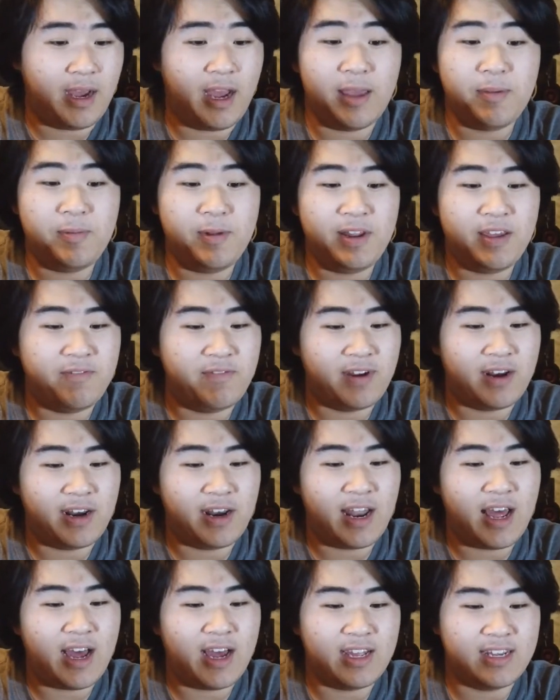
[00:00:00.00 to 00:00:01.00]
I believe a
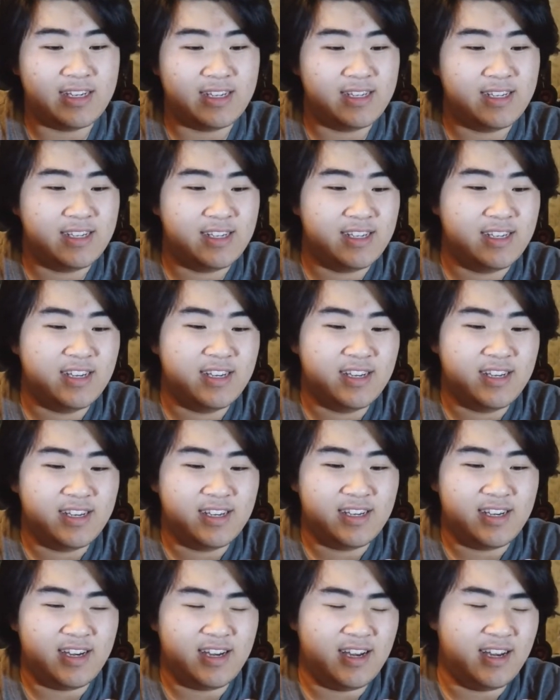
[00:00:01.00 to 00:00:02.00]
lot,
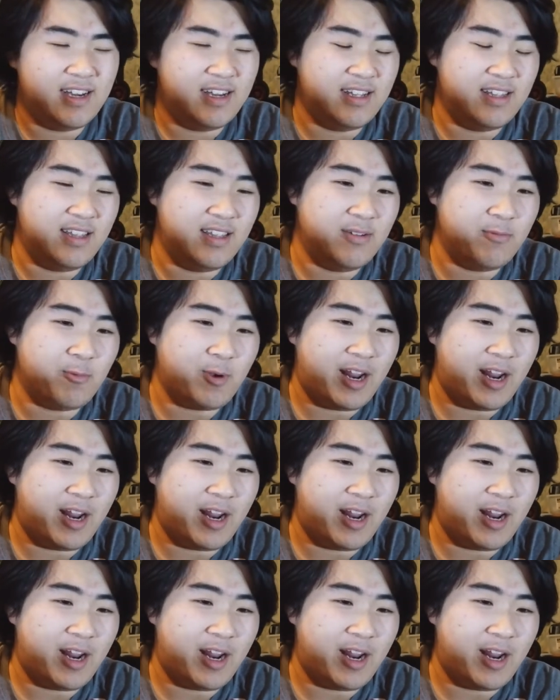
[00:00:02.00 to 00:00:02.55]
and